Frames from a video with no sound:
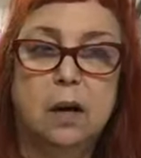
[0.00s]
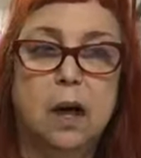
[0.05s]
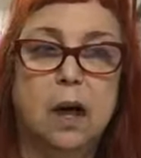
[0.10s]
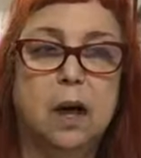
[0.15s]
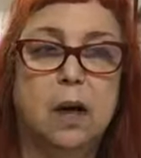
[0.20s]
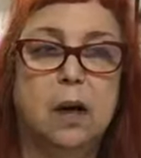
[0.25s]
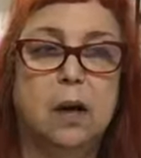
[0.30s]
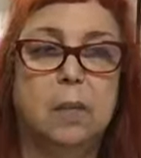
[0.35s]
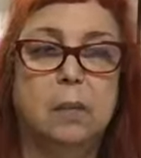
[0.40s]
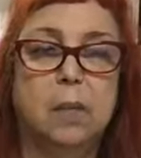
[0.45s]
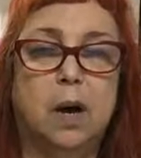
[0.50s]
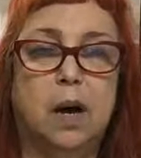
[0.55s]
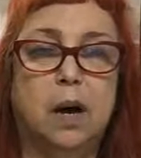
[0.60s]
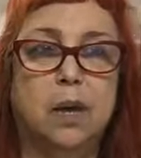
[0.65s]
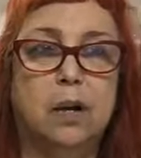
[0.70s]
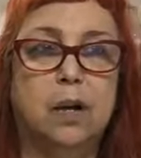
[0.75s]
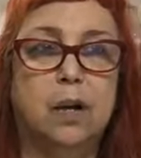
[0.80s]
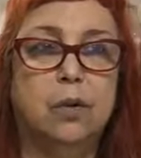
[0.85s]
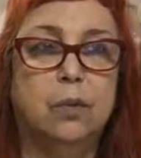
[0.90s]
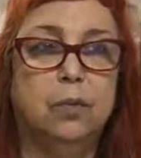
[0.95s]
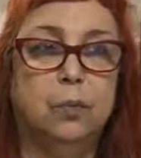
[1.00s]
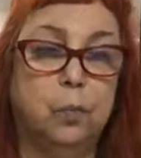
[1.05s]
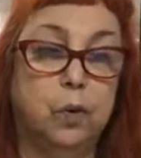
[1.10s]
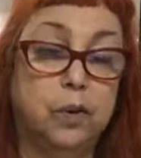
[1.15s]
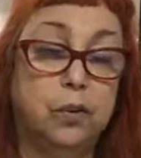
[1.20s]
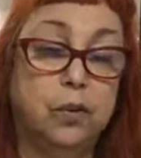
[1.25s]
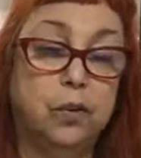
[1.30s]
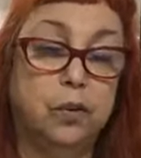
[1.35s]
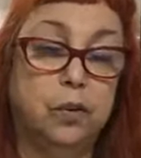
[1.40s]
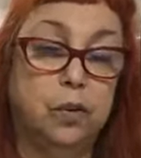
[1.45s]
I know,
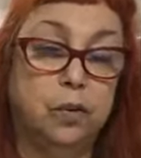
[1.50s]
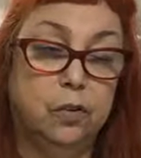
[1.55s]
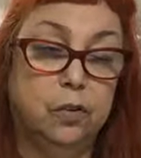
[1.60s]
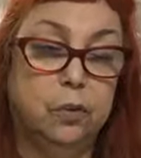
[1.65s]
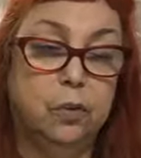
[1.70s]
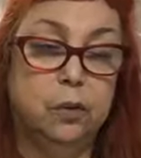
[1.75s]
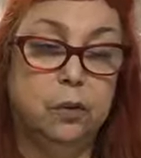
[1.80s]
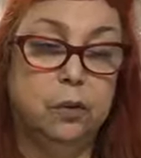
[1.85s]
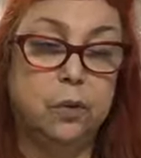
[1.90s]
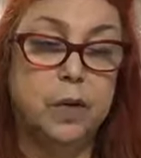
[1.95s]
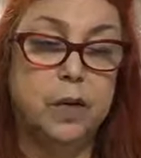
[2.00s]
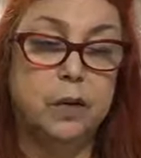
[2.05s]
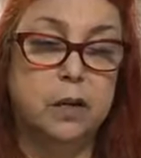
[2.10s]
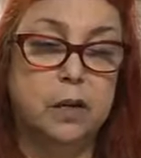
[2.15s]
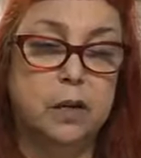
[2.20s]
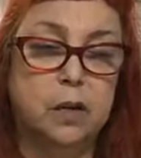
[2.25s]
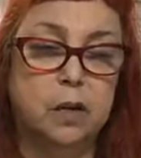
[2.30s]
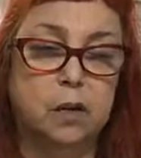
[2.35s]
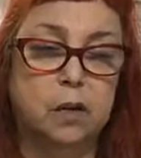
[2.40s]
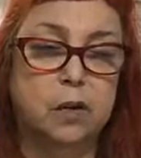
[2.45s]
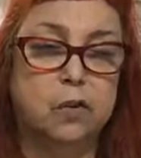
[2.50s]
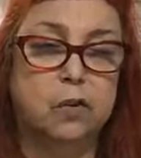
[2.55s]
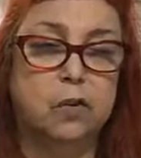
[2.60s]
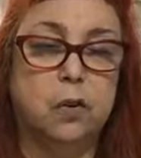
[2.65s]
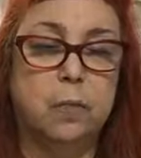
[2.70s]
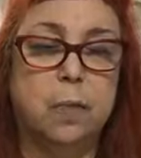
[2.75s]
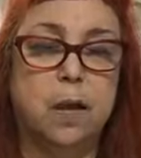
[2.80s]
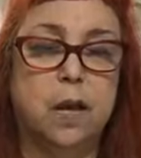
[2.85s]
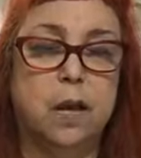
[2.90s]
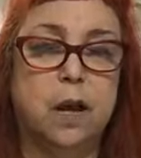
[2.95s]
which is ridiculous
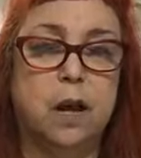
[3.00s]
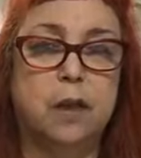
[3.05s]
to me.